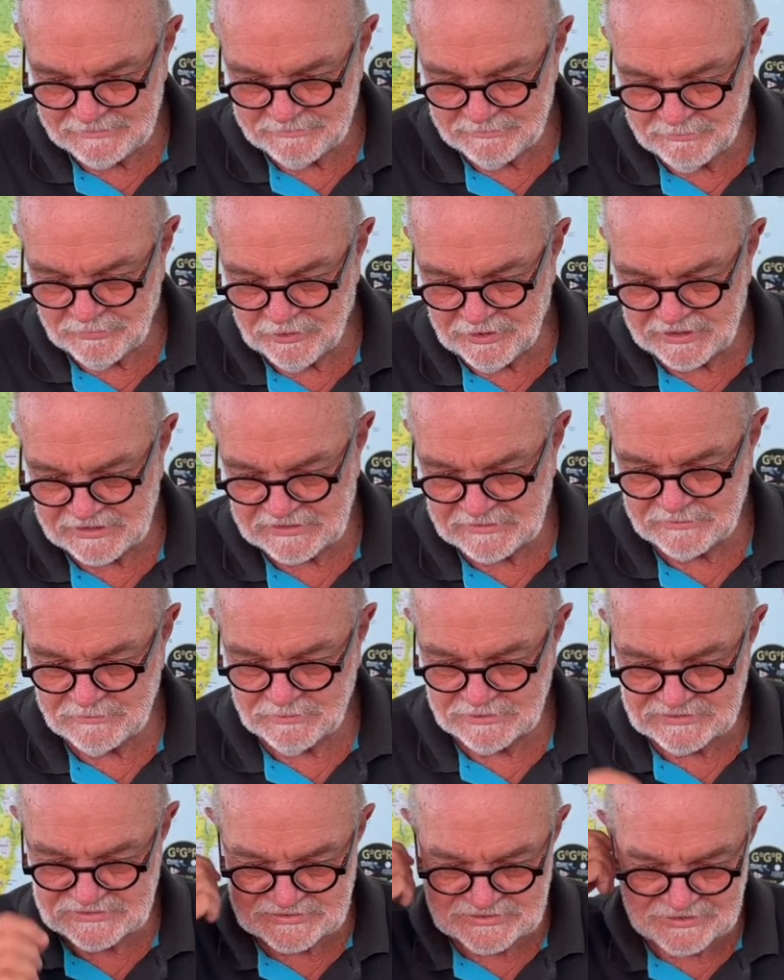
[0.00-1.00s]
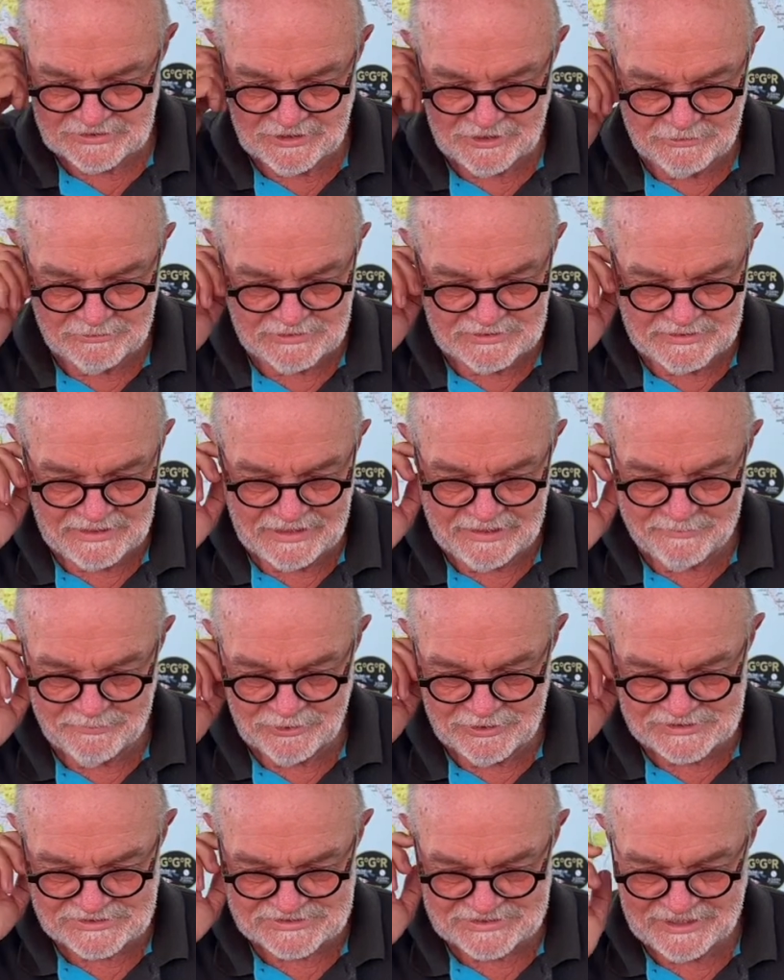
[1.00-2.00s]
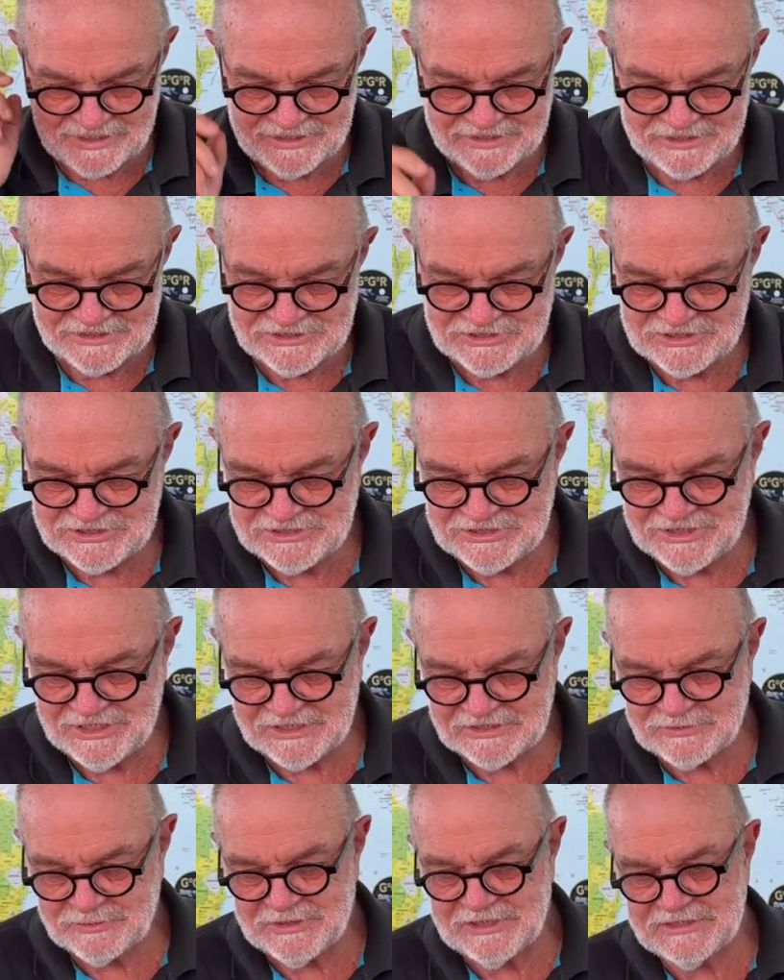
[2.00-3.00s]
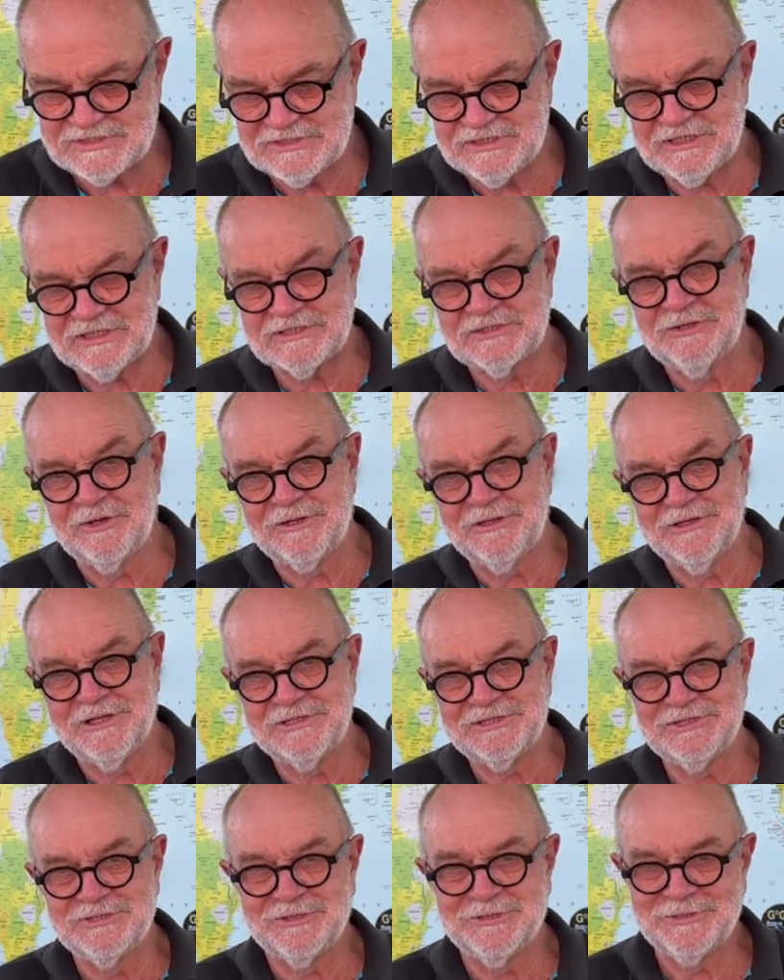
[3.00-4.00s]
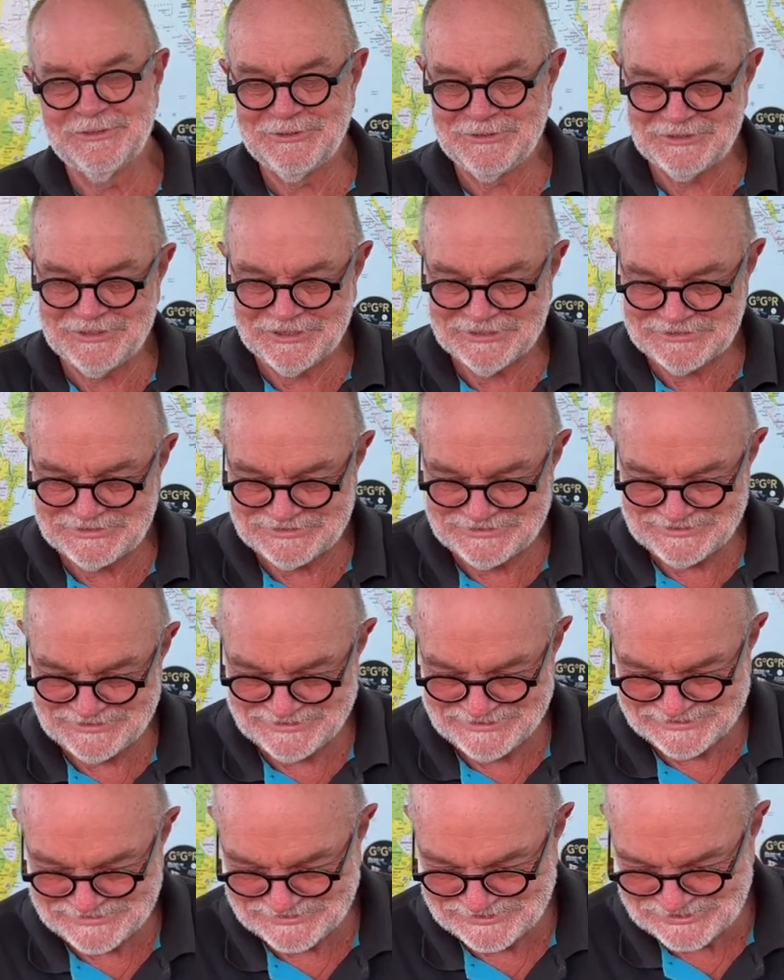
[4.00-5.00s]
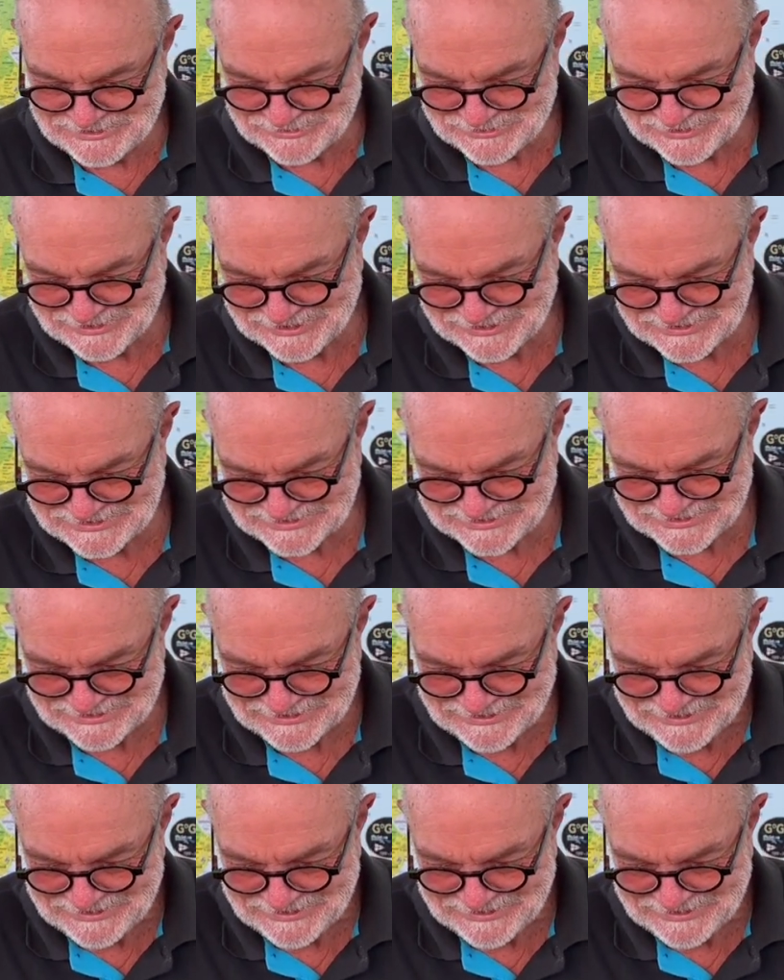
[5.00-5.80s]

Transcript: Mike wants to know, am I sailing in GGR 26? Not unless Jean-Luc does. That's the short answer.